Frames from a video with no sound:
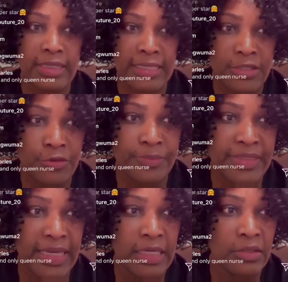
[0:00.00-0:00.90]
strip
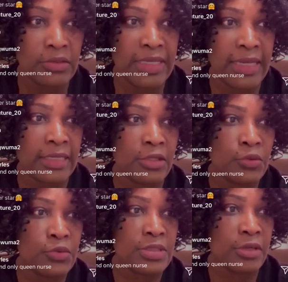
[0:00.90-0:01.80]
down. I
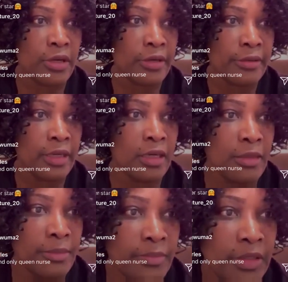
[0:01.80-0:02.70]
use our
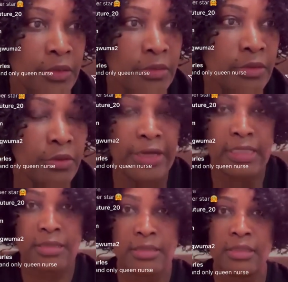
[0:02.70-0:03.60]
you know,
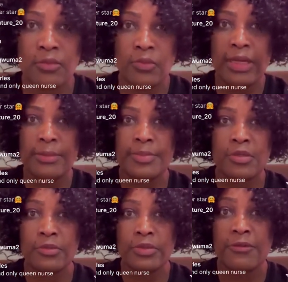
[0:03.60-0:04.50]
chlorhexidine wipes
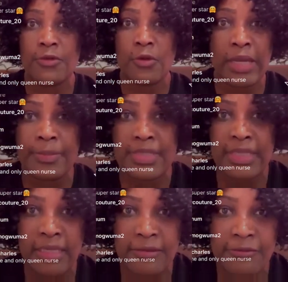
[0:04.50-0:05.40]
or whatever wipes I
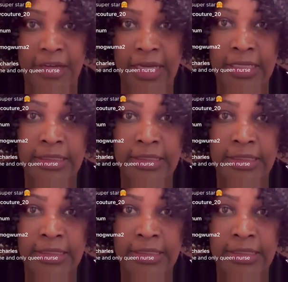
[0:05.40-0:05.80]
can find,